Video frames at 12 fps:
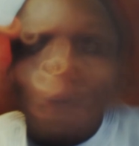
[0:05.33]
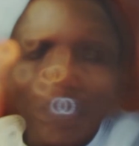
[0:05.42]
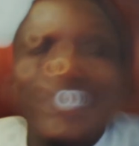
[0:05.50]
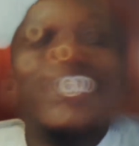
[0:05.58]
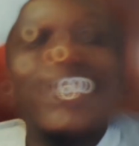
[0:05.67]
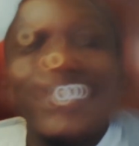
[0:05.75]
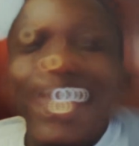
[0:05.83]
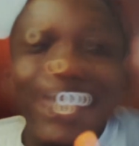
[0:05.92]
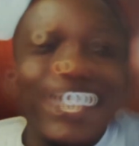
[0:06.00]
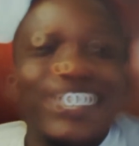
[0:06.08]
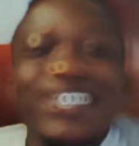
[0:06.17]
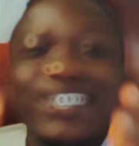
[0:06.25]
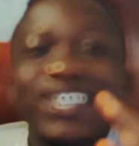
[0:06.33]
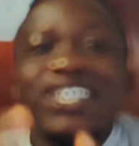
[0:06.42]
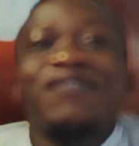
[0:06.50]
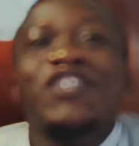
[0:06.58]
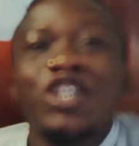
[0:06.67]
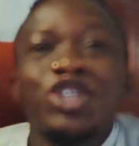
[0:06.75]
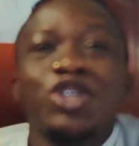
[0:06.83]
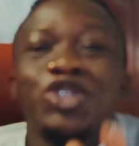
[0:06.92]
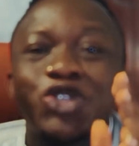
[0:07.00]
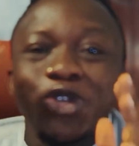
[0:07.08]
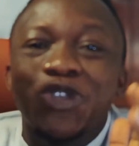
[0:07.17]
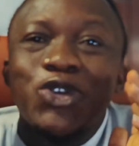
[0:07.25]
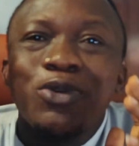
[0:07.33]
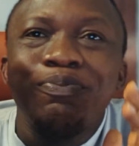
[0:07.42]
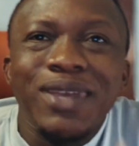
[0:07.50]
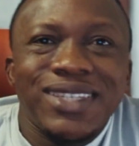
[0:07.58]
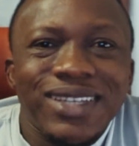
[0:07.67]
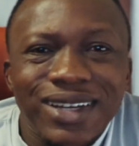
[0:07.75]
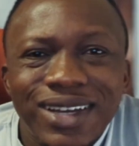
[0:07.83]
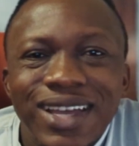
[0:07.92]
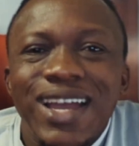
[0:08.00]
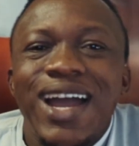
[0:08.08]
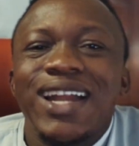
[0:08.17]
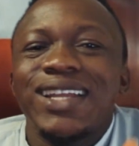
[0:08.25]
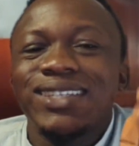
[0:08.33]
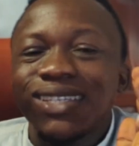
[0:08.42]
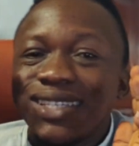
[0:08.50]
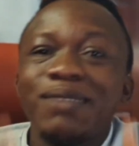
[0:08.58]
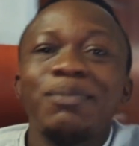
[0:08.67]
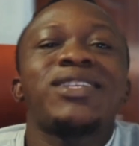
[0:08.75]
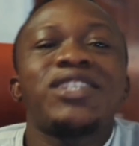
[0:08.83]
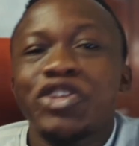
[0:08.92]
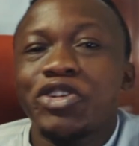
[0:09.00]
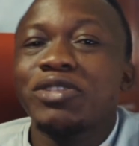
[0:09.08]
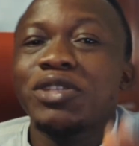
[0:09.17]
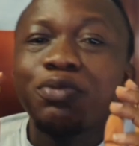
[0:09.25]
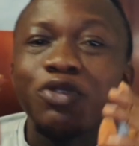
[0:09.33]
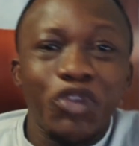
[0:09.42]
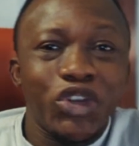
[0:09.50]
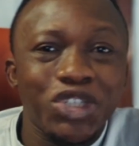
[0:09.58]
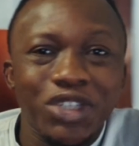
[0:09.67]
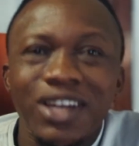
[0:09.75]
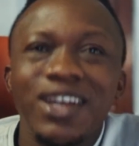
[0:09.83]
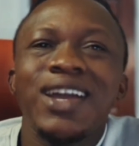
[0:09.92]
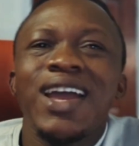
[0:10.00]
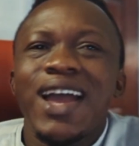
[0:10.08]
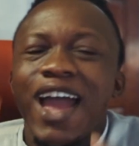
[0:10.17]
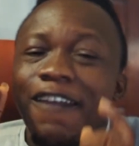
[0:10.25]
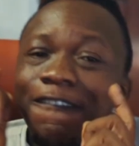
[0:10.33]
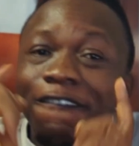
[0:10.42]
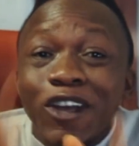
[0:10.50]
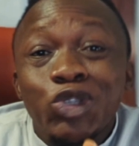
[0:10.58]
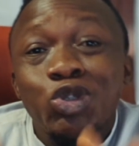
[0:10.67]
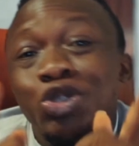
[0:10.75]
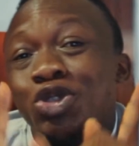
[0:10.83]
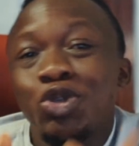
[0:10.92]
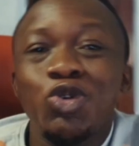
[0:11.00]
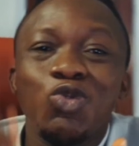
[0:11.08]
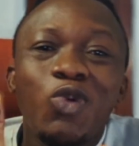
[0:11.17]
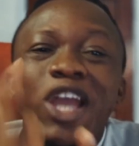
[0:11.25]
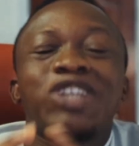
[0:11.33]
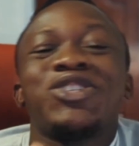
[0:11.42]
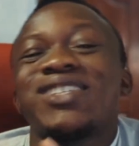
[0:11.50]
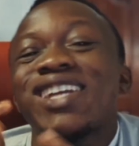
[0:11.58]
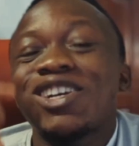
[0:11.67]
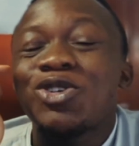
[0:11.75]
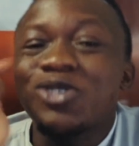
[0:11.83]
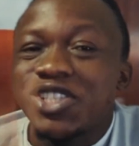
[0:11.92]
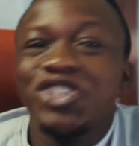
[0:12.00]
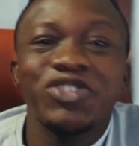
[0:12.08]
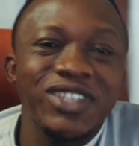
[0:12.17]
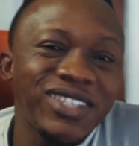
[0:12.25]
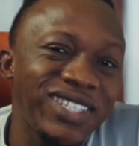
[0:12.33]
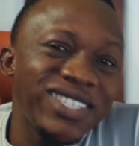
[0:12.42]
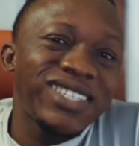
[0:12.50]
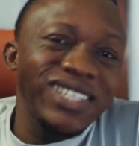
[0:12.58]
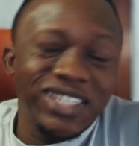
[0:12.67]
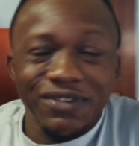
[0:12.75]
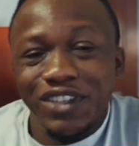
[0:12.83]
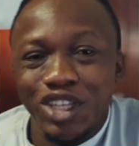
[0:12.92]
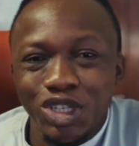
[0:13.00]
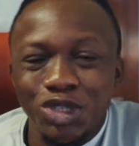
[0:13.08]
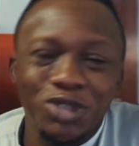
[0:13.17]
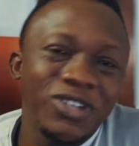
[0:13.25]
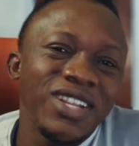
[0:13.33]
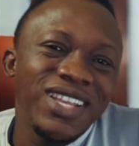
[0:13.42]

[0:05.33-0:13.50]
Fortinet NSE certification just got better and as a cyber security professional, I felt you should know why you should start considering this certification.